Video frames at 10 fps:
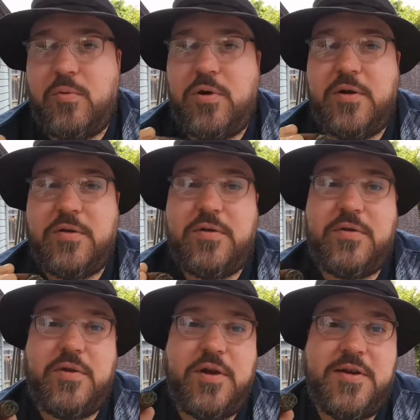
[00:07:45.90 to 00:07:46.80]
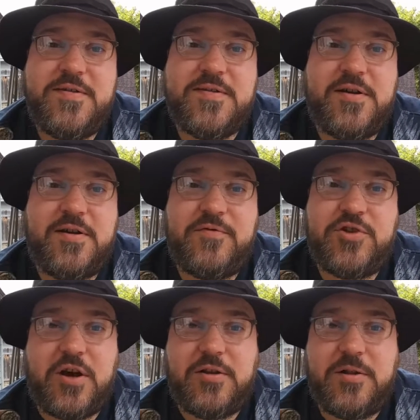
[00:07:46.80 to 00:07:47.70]
with hints of
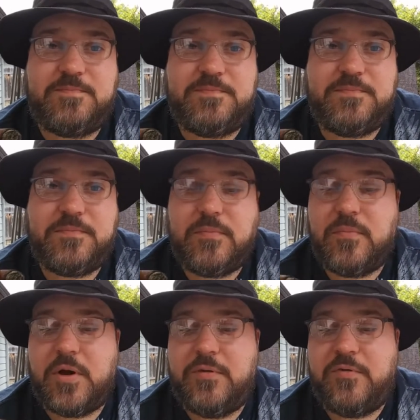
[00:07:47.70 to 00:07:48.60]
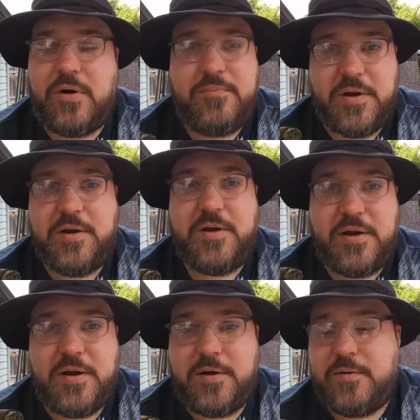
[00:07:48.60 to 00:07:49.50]
chocolate from beginning
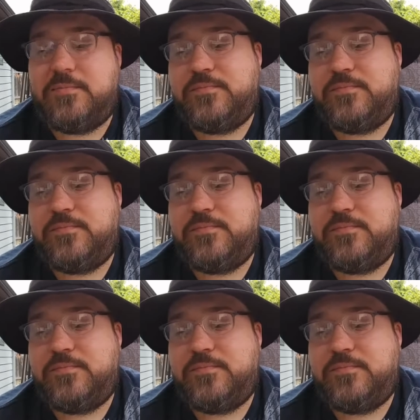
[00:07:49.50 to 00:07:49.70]
to end.